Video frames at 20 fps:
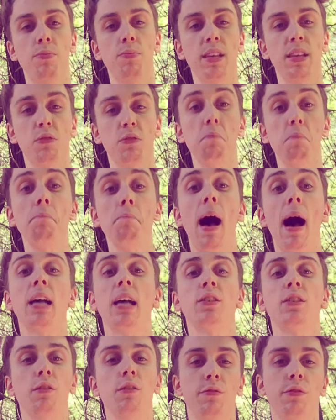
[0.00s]
this
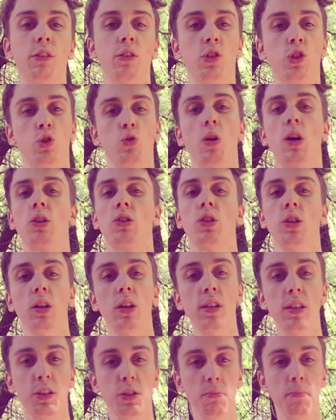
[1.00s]
massive structure,
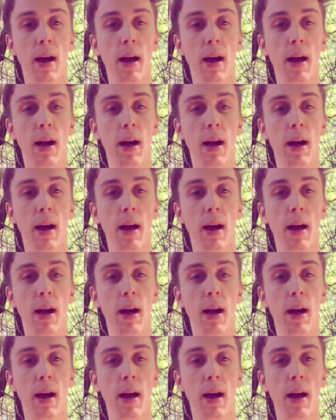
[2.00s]
this